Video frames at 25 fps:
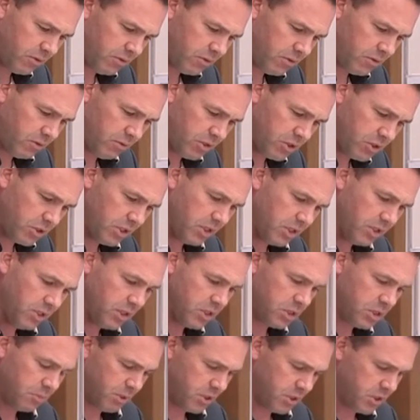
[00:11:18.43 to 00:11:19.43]
isn't a
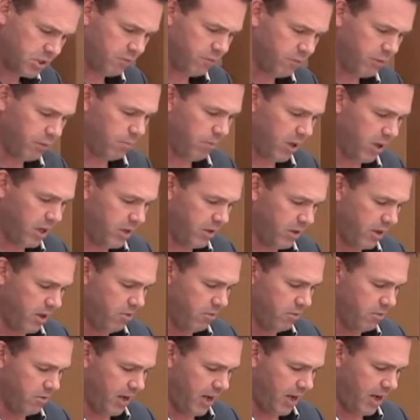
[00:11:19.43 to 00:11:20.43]
specific
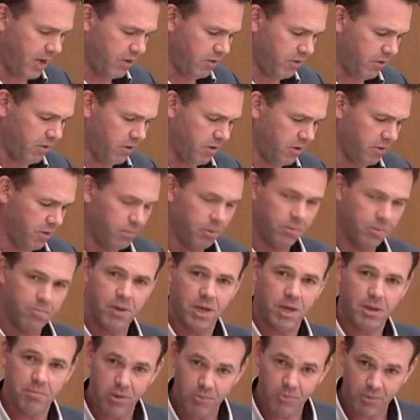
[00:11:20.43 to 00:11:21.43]
breakdown to hand here, but
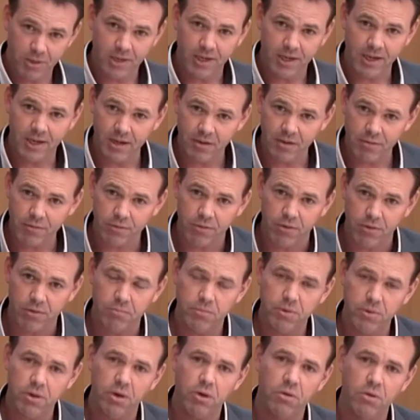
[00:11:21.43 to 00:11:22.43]
maybe we can get it for
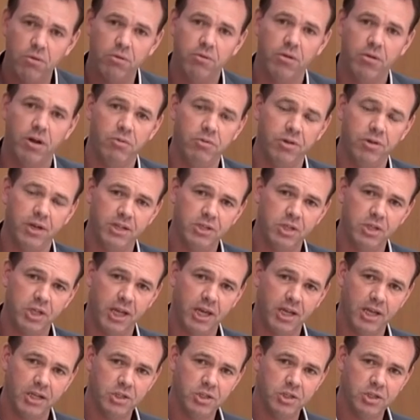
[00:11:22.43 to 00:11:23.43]
around
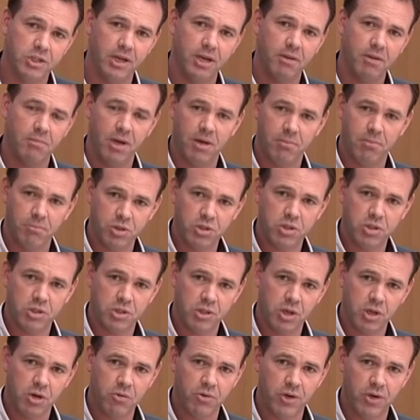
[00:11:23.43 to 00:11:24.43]
education, how much is
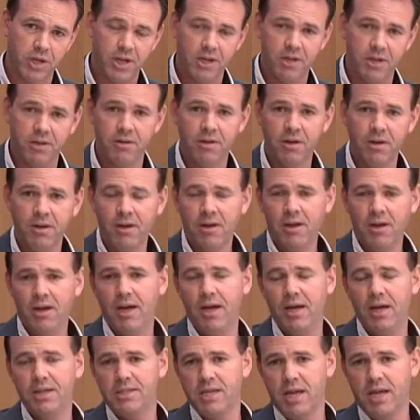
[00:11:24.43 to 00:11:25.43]
going in
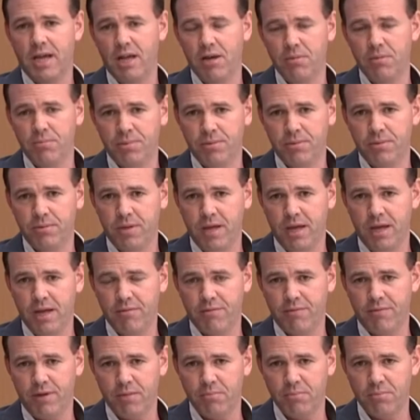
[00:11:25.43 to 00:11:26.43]
to help
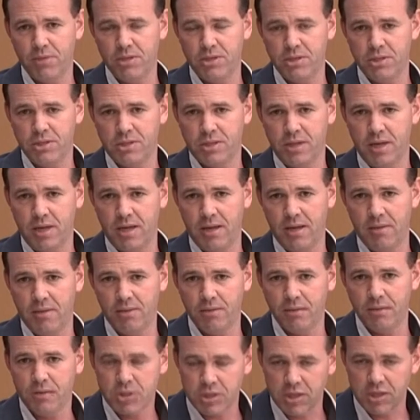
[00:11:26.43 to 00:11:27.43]
families
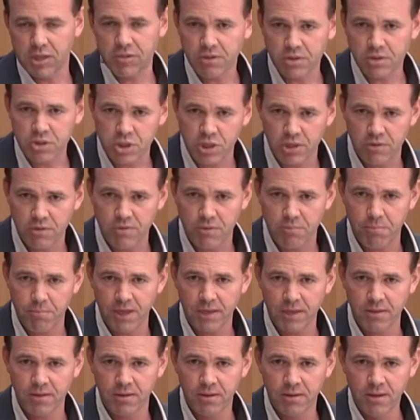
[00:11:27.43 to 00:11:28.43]
send their children back